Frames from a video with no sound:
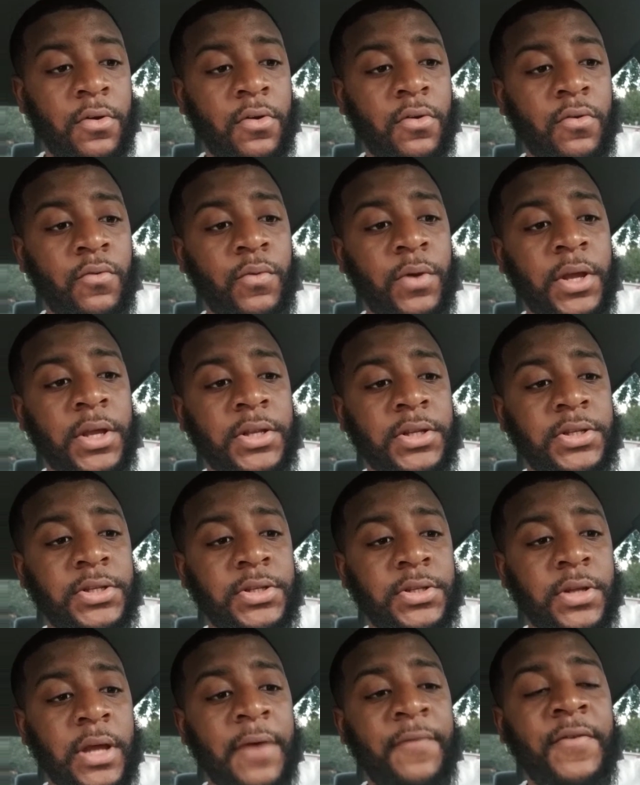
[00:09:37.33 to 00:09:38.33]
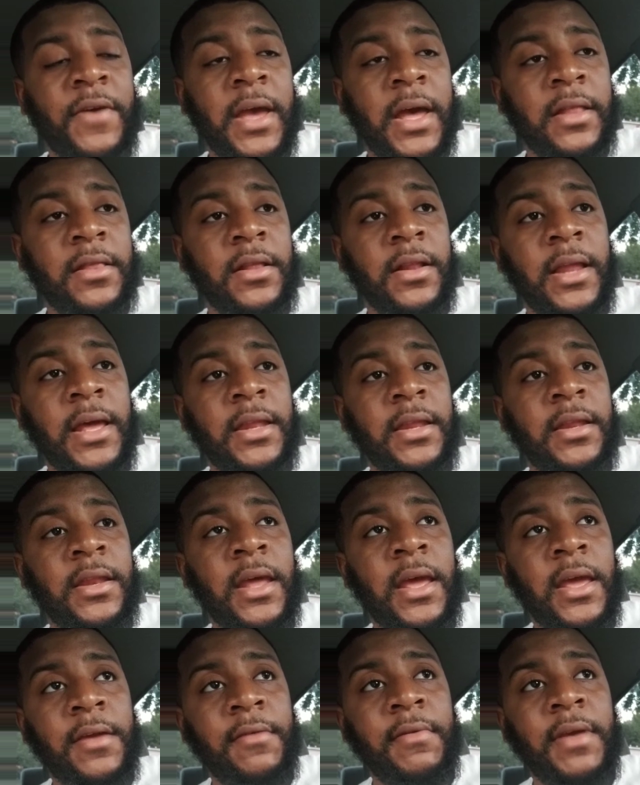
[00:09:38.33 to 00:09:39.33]
which I forgot the lady
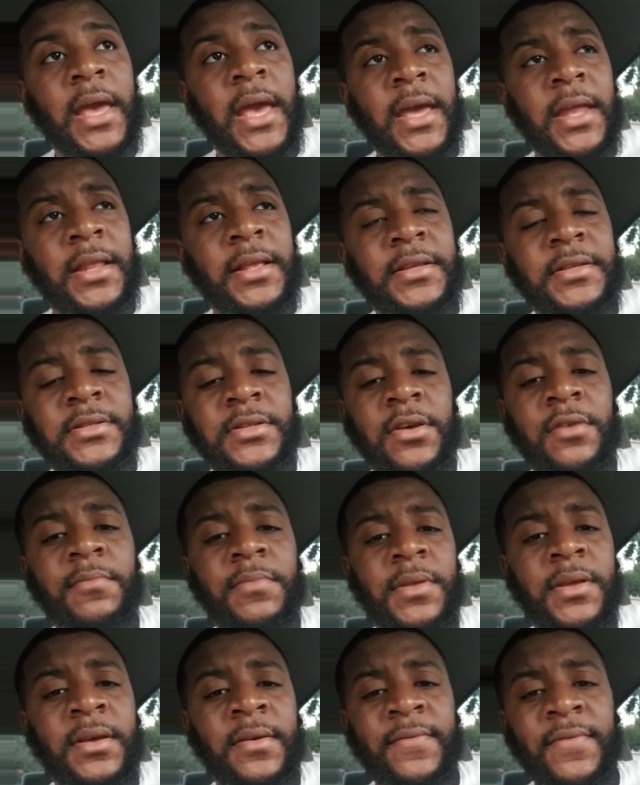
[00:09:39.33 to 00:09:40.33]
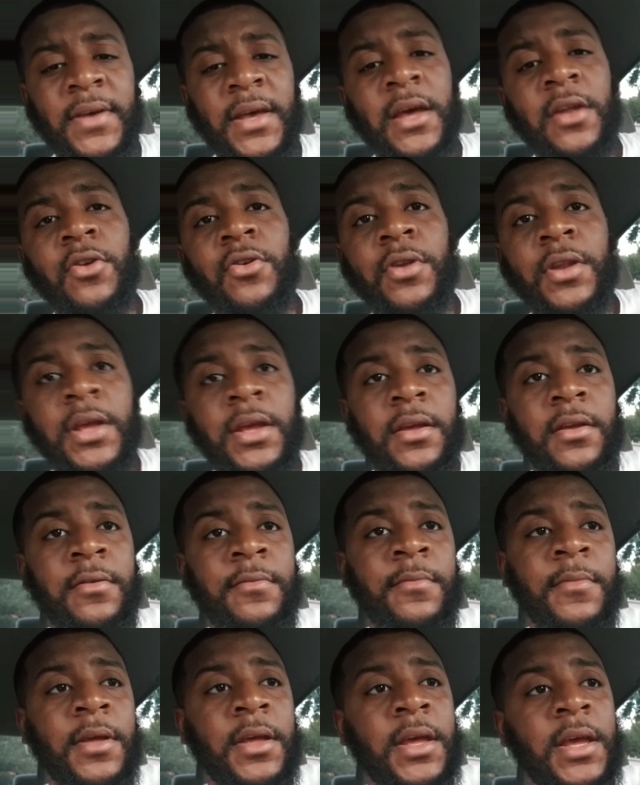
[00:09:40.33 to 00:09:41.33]
name, Katie something. I forgot her name.
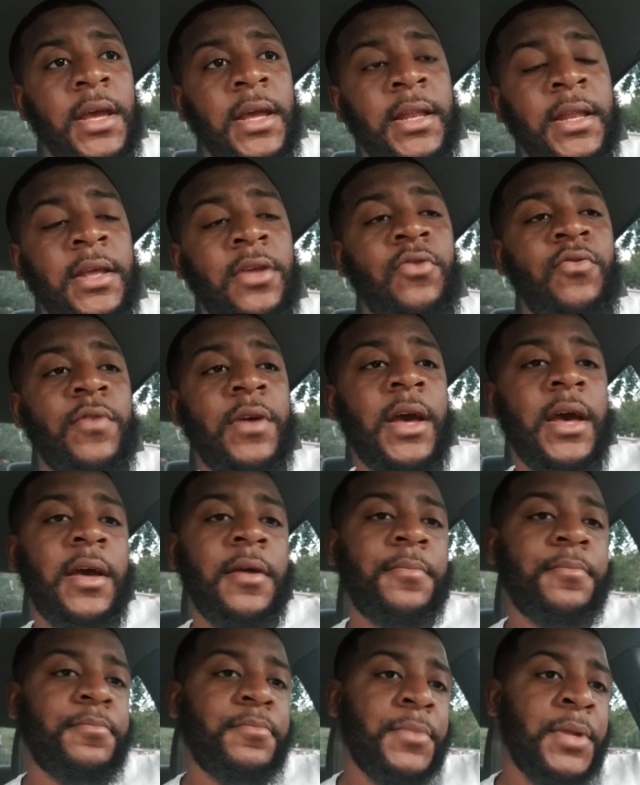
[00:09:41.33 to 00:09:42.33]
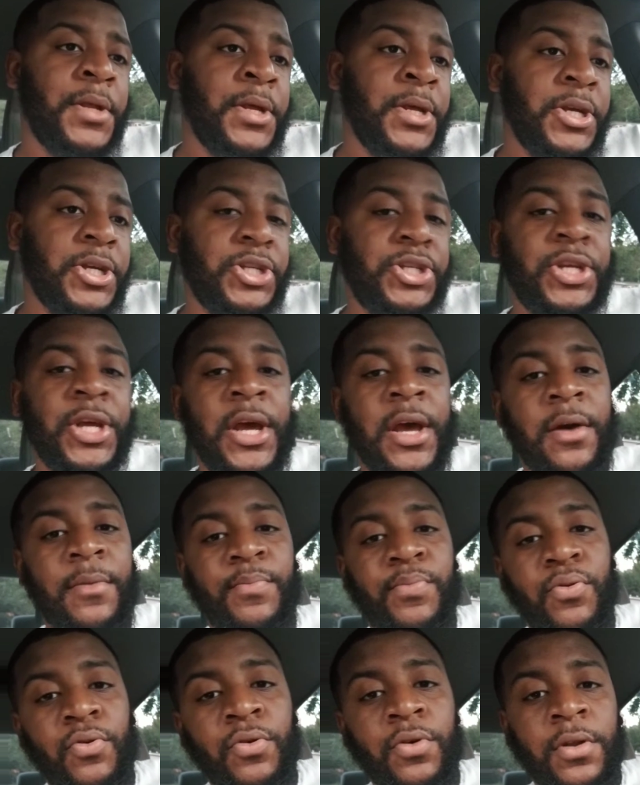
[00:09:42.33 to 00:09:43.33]
And then you got Sean
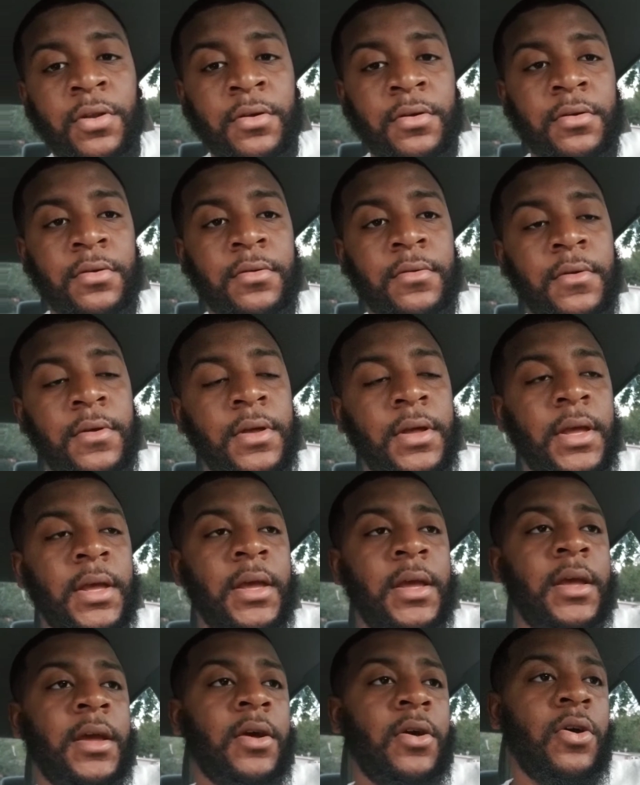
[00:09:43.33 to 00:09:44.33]
Porter and